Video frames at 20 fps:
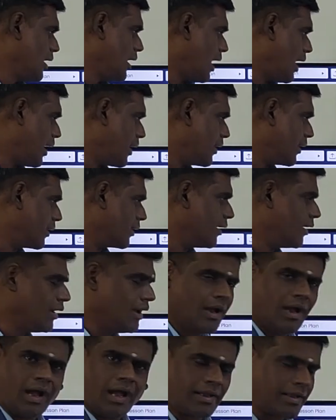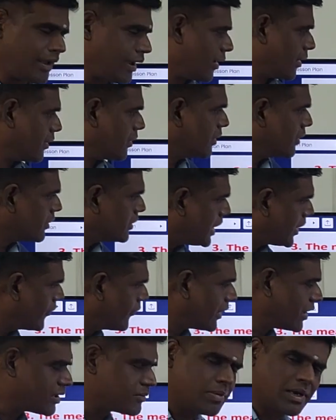And again
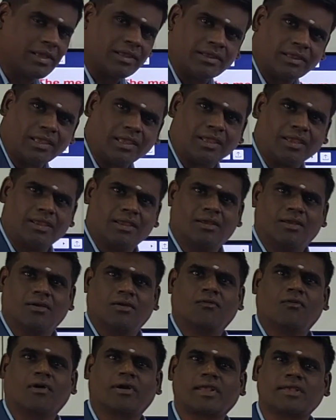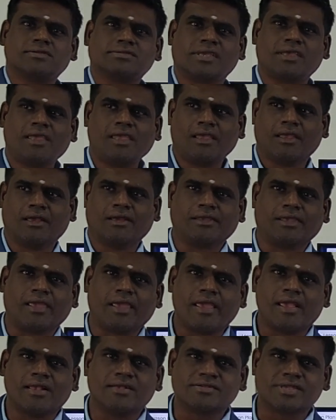divided by E. What is E?
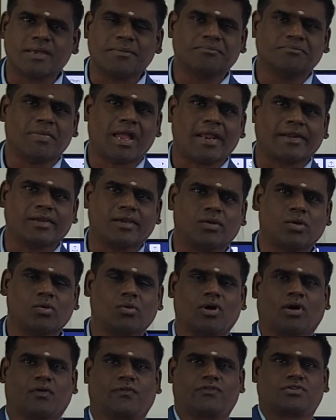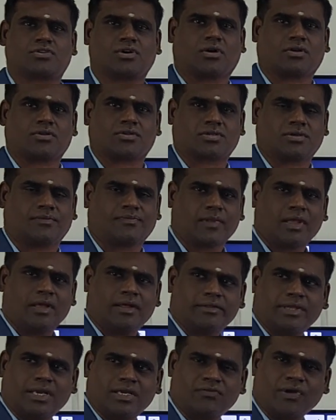E is a magnitude of charge.
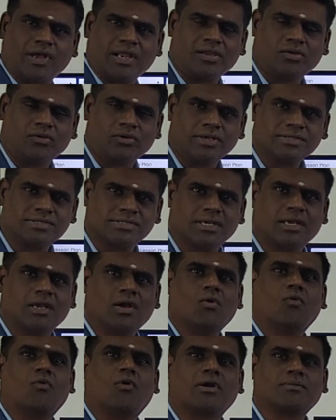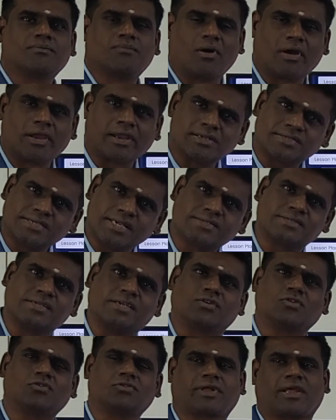That value is 1.6
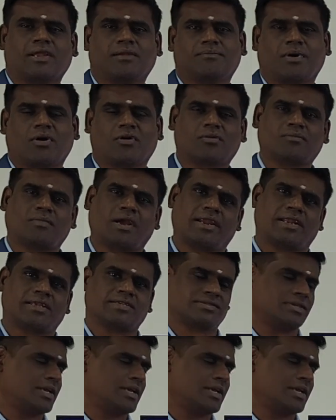into 10 power minus